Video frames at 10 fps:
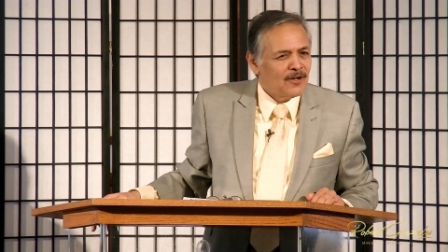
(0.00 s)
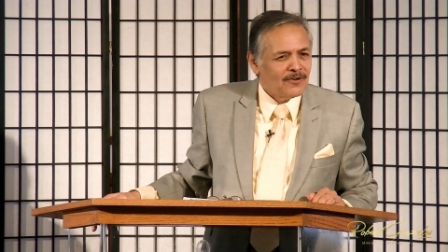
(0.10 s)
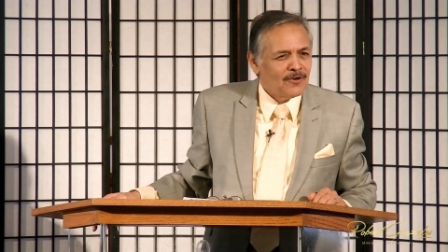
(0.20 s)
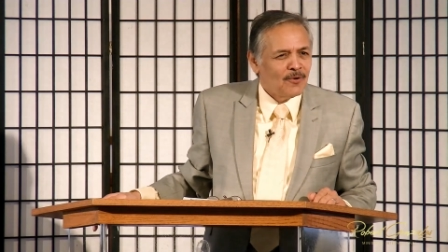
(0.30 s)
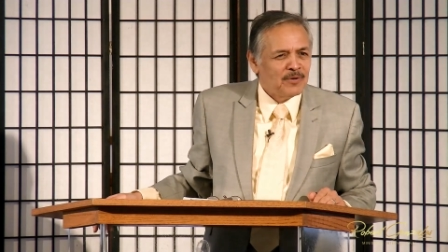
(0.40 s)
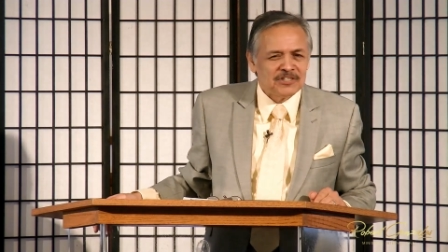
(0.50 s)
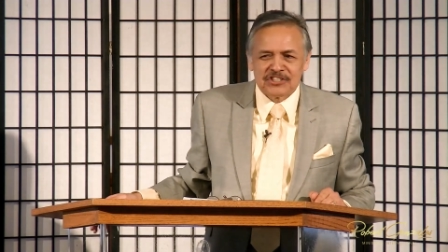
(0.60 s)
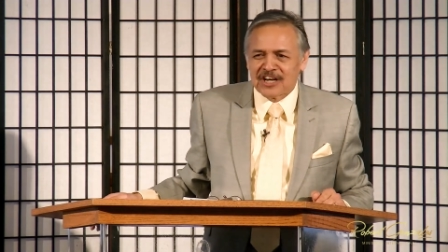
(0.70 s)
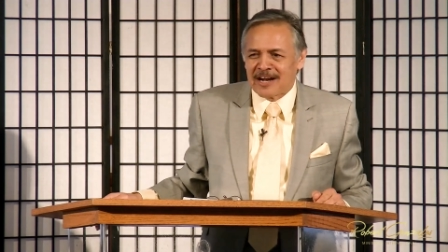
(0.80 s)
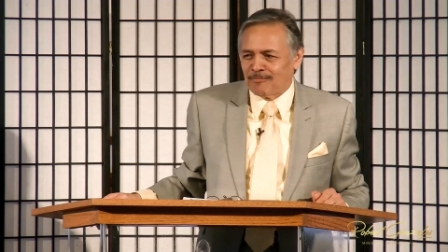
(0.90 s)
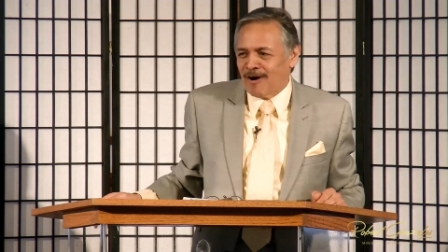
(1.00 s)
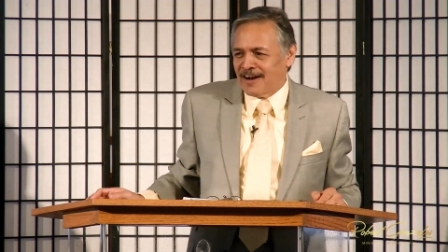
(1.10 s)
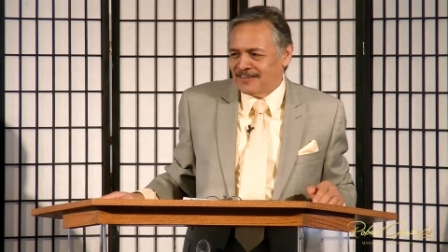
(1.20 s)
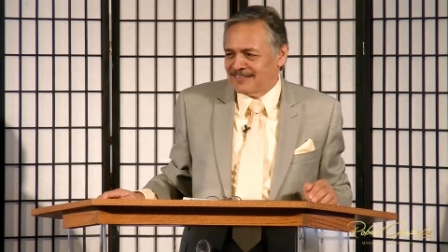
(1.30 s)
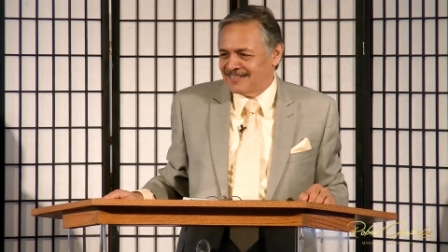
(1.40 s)
No. We just shine
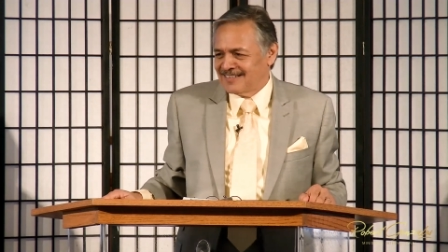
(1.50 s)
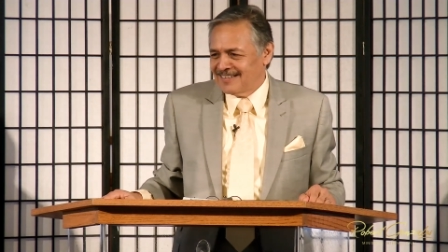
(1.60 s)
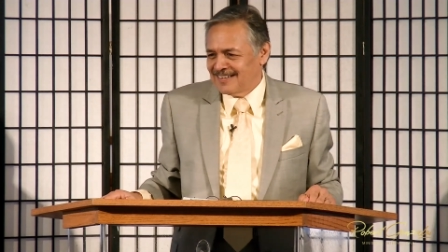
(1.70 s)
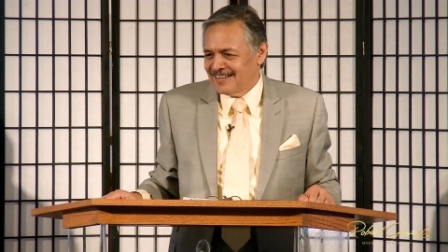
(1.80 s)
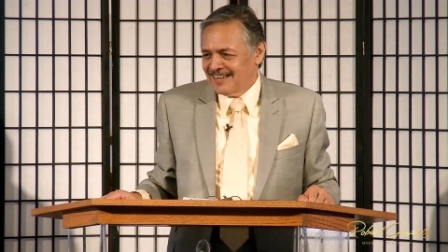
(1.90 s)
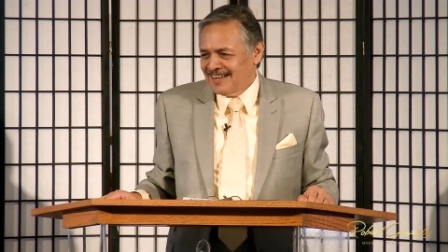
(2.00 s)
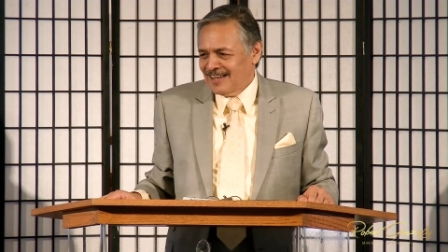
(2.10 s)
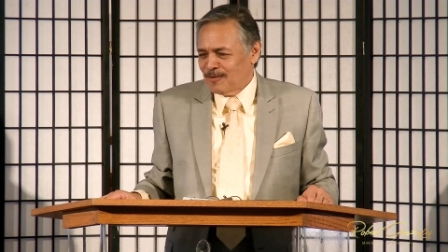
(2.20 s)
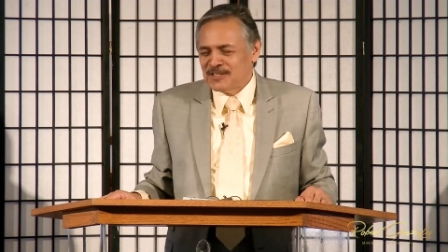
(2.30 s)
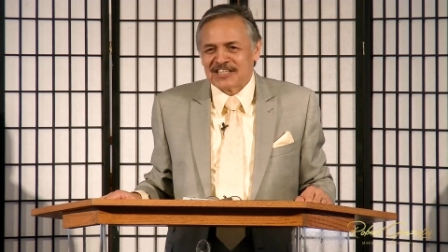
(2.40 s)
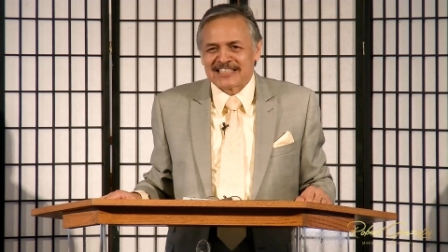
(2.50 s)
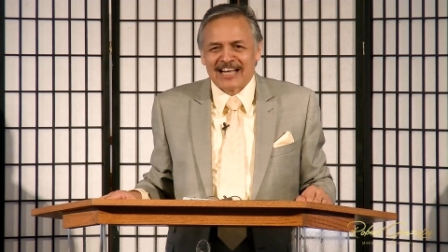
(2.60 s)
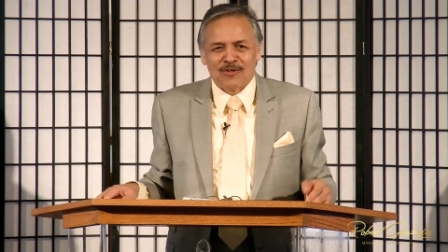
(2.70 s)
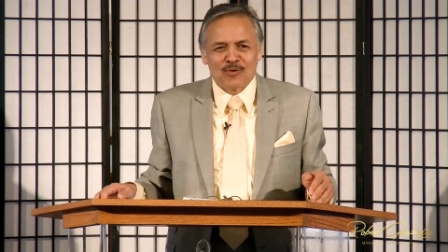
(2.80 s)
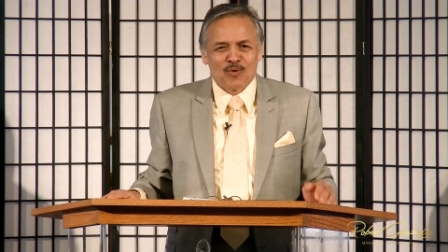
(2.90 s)
brighter. We just
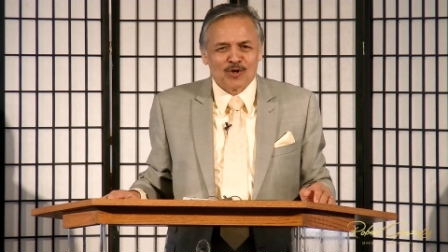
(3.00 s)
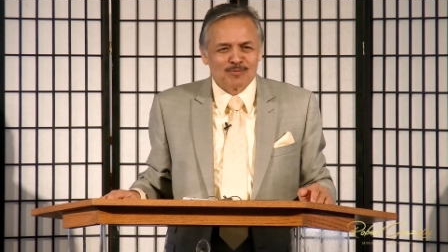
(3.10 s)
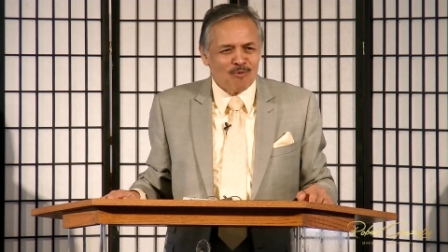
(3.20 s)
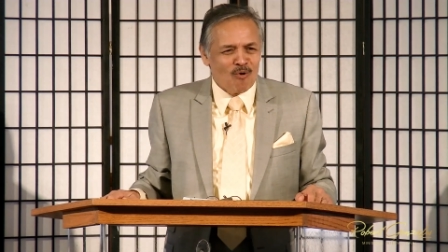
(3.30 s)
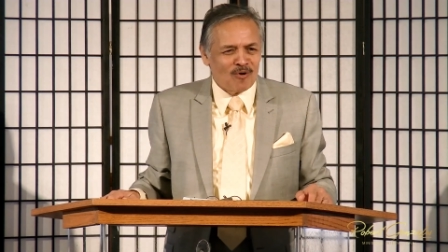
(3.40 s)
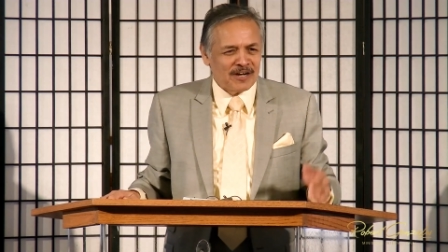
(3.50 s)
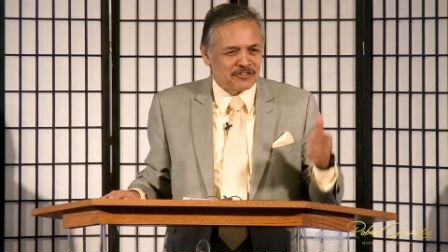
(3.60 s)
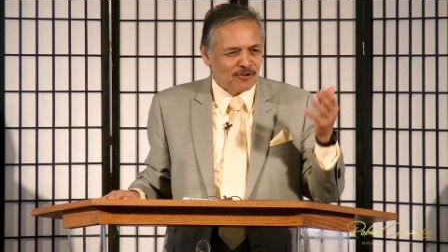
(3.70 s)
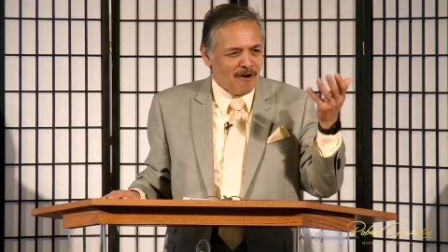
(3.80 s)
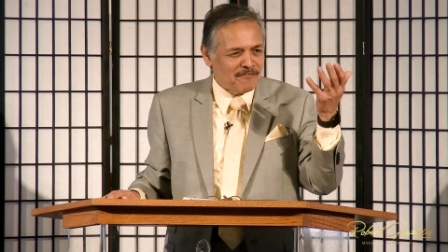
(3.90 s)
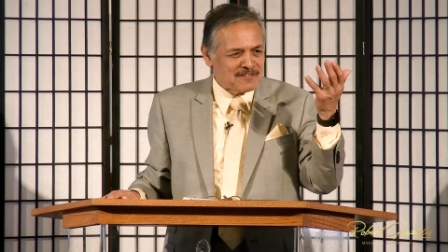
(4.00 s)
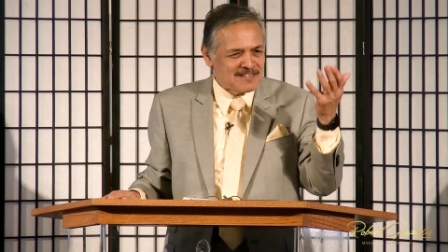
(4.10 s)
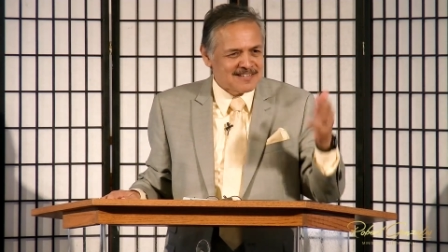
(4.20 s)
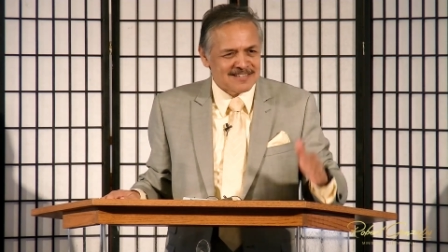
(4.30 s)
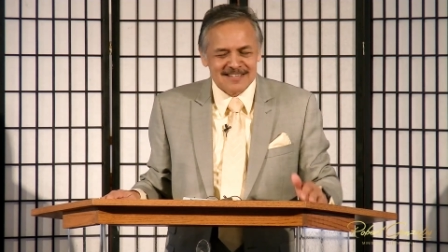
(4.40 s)
tell the world more at your
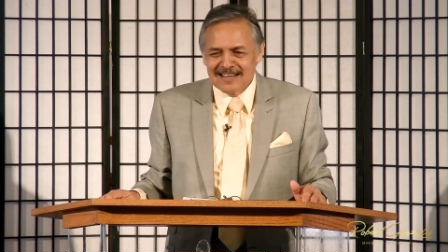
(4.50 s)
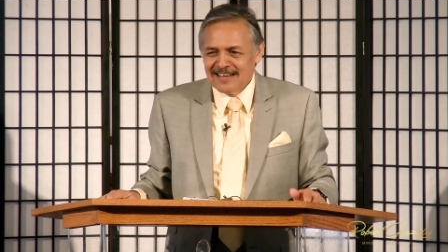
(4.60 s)
offices.